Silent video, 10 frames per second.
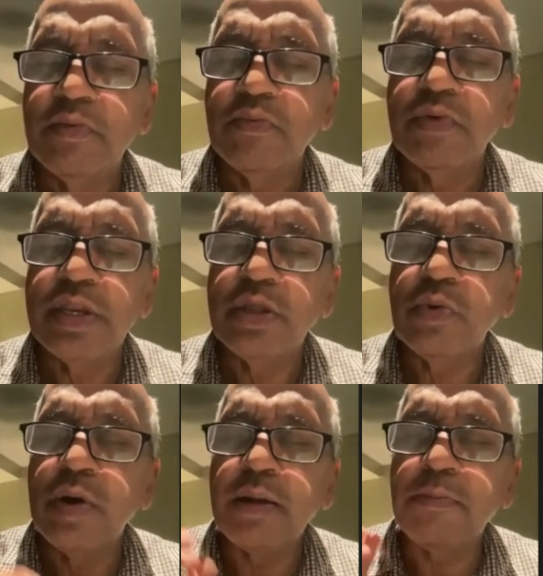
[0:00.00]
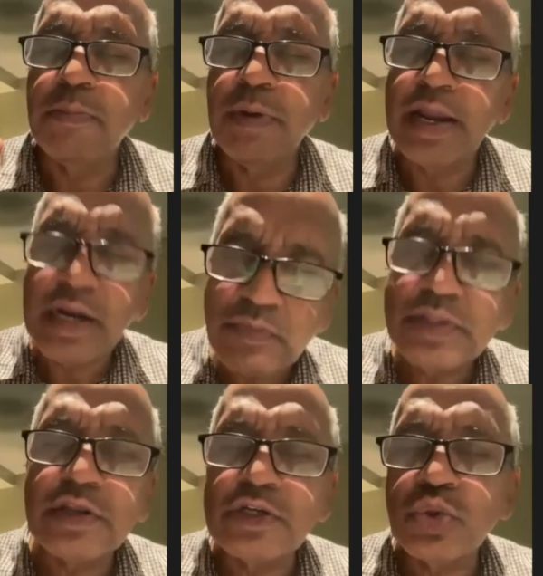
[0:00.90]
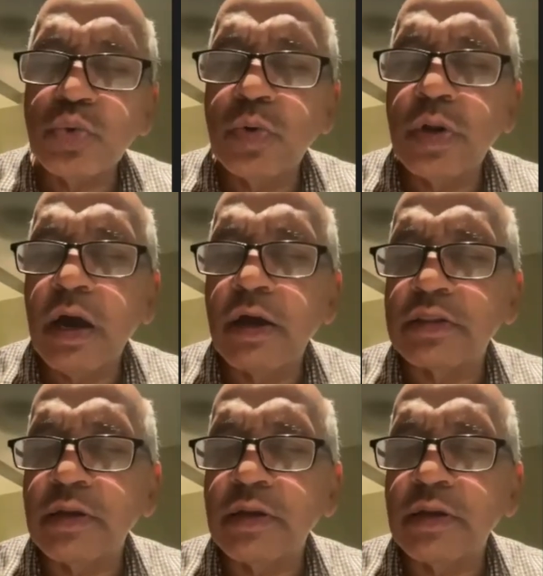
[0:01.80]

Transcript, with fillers: when you are plagued with rajoguna or